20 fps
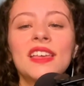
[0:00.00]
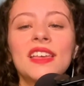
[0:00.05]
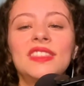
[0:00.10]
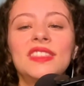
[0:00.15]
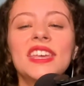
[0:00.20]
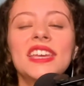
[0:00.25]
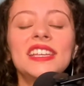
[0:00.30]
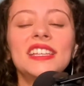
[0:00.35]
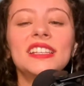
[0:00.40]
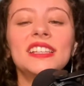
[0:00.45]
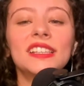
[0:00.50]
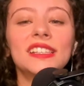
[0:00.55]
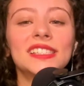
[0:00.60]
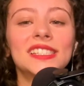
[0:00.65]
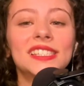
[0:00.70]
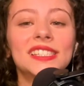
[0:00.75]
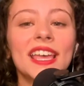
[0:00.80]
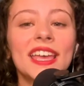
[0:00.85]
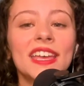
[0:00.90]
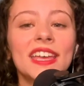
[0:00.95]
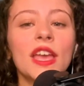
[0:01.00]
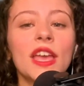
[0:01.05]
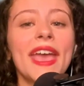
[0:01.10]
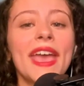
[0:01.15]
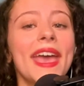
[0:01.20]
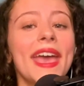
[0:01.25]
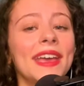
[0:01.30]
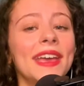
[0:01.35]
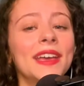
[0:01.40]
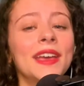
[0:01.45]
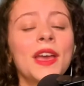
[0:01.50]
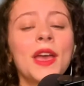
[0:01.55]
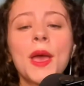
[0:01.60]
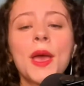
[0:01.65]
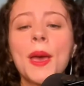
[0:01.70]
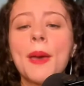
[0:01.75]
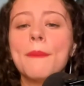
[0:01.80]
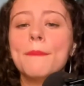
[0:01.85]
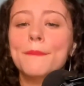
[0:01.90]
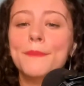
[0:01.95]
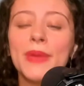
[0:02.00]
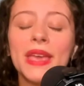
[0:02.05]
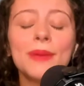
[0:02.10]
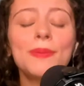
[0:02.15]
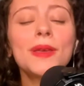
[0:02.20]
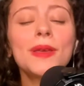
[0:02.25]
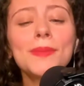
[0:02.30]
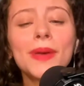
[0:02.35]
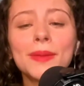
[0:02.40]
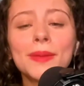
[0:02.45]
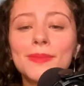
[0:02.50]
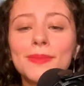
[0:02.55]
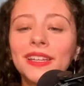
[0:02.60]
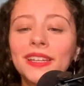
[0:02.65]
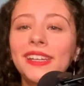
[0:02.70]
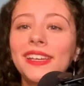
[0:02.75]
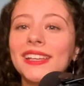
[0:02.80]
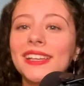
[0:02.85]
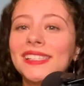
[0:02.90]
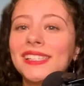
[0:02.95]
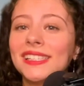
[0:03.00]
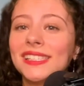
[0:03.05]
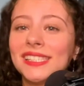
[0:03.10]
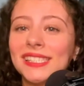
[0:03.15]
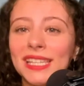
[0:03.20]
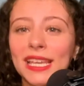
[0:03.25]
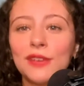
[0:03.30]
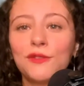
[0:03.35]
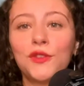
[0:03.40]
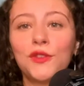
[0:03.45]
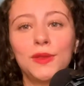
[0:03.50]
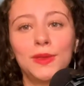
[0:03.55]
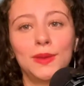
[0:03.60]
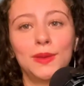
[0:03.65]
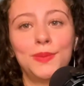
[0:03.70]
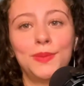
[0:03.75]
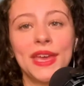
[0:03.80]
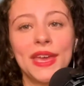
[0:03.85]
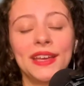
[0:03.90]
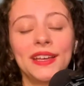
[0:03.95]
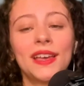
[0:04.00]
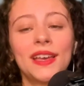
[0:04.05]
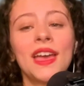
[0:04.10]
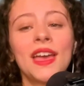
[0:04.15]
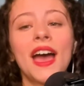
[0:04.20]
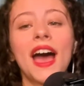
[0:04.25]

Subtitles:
They say, hey, maybe my money isn't safe in the bank.